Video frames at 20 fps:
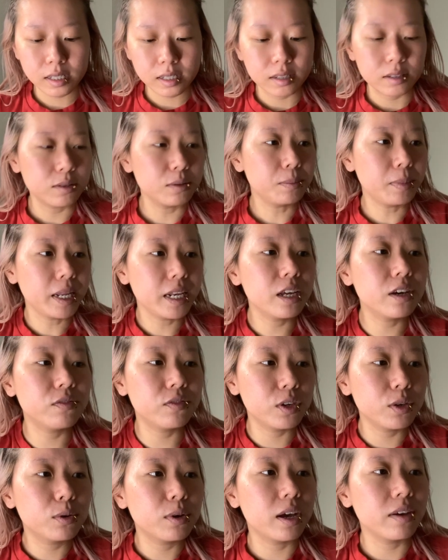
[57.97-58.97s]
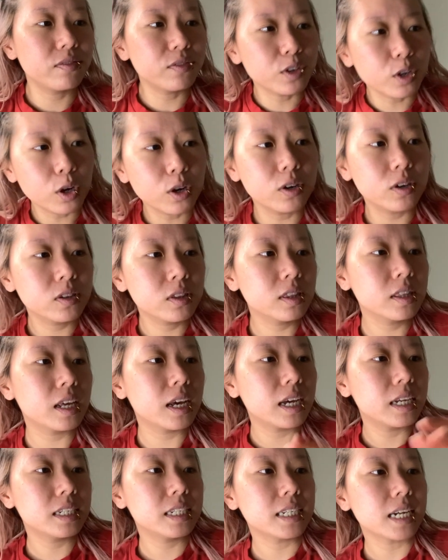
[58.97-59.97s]
So many of you have known
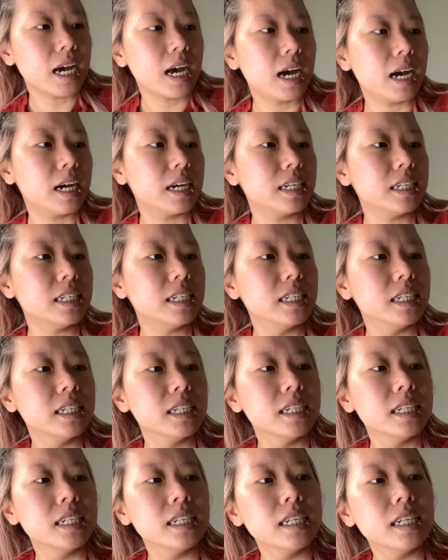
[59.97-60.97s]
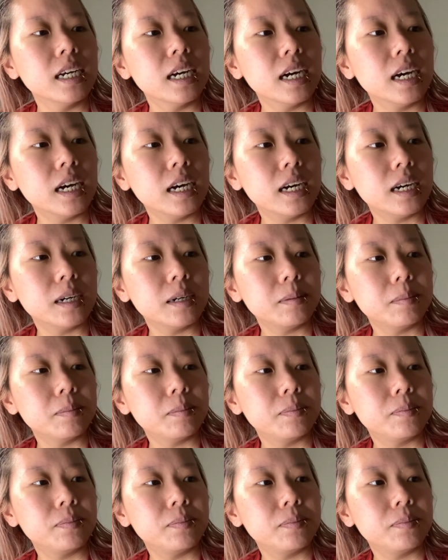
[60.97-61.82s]
that I have